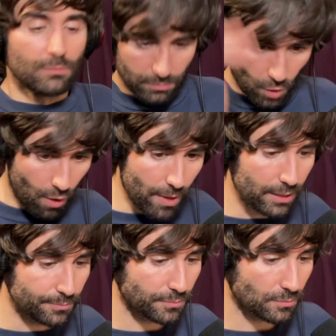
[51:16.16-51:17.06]
All right.
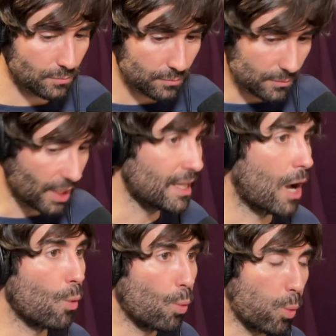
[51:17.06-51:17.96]

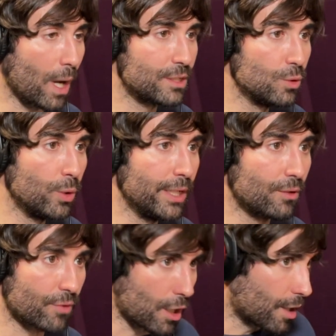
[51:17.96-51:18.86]
Now, what do we
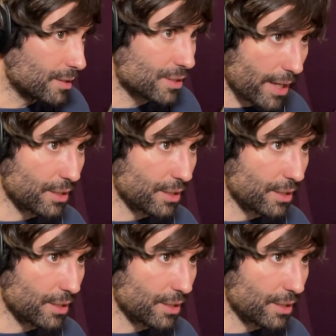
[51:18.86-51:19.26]
regard strikers